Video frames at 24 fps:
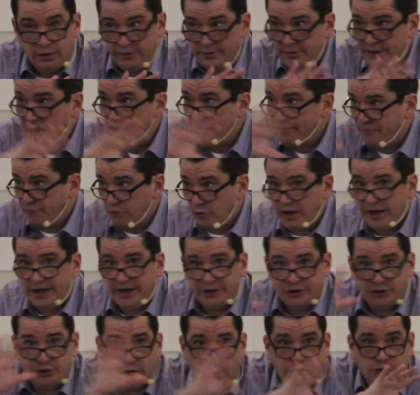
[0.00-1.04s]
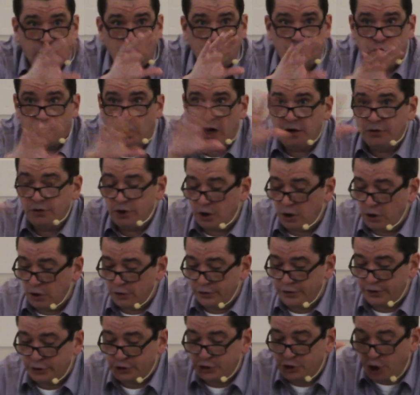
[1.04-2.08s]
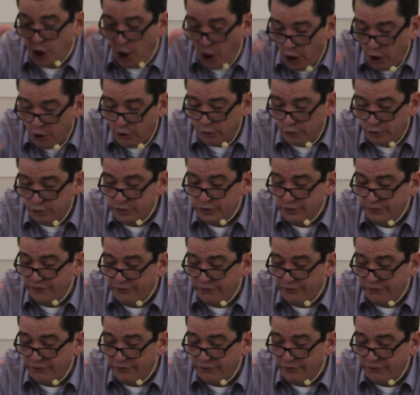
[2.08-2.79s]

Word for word: that phrase, "those who dwell on the earth," is code